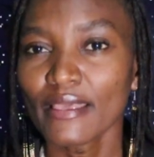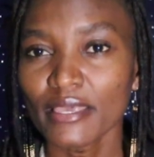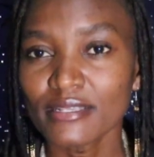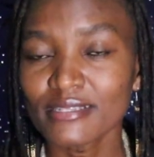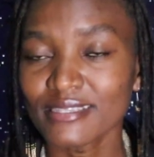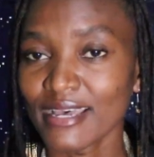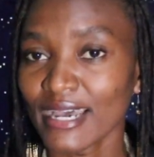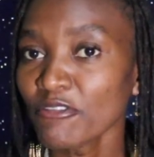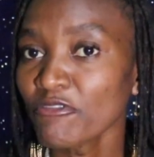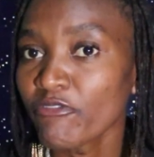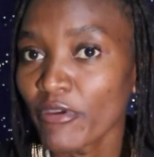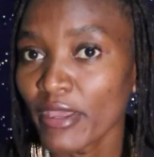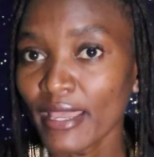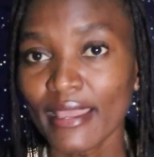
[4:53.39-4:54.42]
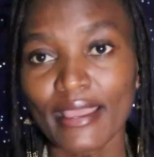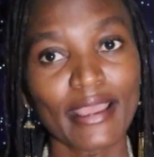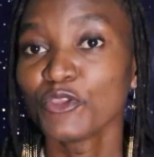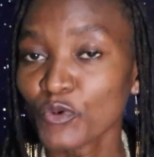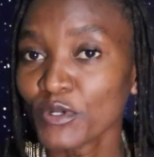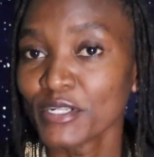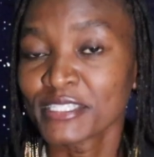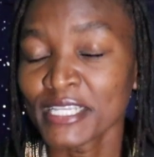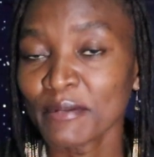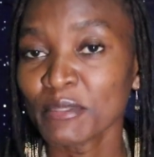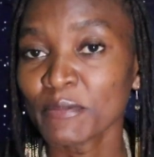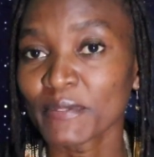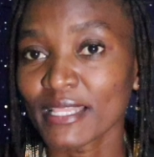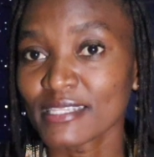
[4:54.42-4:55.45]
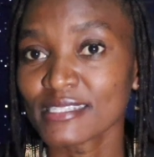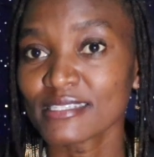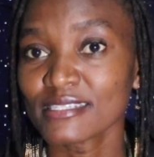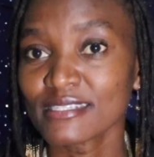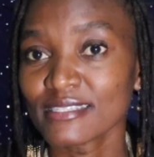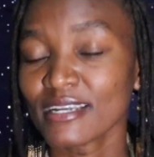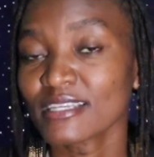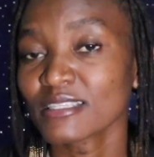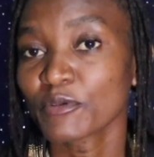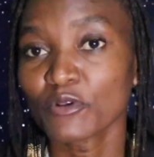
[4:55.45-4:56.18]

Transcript: Is that fair? You will tell me, brothers and sisters,